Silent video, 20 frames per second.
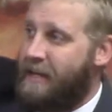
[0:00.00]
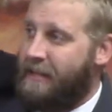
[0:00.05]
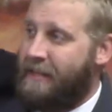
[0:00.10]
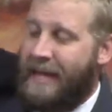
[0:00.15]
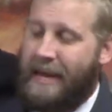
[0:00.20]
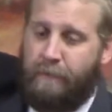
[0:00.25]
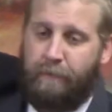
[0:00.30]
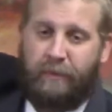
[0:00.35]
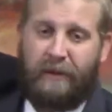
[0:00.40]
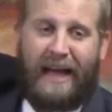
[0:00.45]

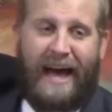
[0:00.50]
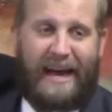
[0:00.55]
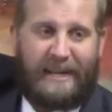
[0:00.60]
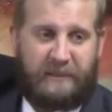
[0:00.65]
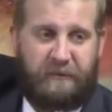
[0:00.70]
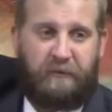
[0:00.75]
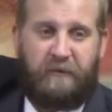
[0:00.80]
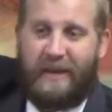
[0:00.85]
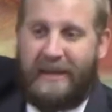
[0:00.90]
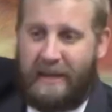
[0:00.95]
they
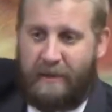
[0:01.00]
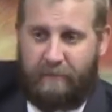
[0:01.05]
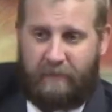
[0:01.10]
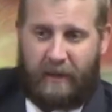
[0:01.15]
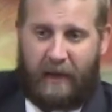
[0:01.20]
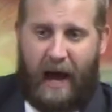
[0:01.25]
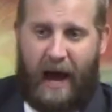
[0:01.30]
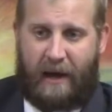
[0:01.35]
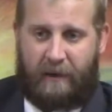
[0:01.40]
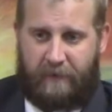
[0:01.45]
blasphemed the
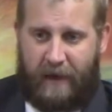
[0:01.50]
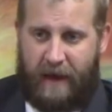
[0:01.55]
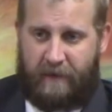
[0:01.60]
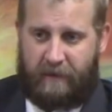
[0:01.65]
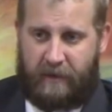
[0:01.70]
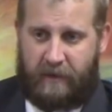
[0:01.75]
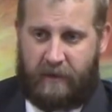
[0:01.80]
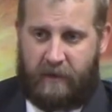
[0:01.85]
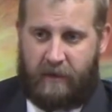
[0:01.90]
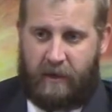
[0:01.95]
God of
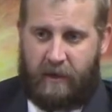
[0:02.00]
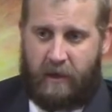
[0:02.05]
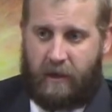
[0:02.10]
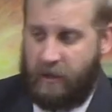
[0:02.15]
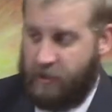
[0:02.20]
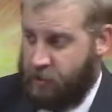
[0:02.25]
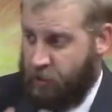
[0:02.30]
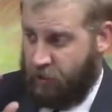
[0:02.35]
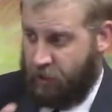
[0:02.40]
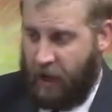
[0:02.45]
heaven.
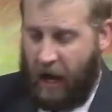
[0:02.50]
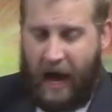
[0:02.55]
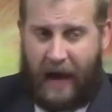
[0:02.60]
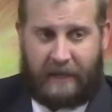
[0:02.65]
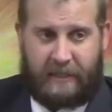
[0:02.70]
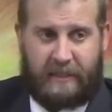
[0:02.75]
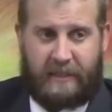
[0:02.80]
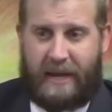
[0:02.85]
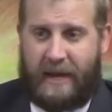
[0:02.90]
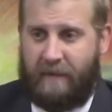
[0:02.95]
So
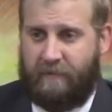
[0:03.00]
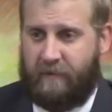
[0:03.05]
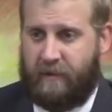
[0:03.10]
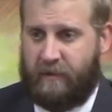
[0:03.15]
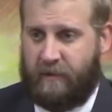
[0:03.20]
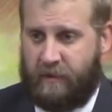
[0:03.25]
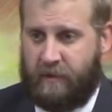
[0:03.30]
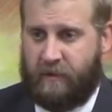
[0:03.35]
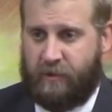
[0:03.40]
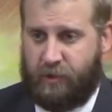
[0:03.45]
God saved
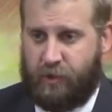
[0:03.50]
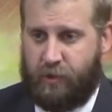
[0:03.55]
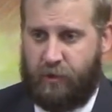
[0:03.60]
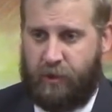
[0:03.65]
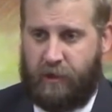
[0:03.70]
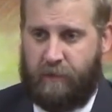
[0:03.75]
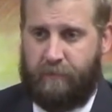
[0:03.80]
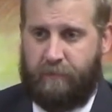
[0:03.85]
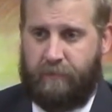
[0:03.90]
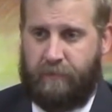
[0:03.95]

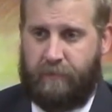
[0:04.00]
Judah.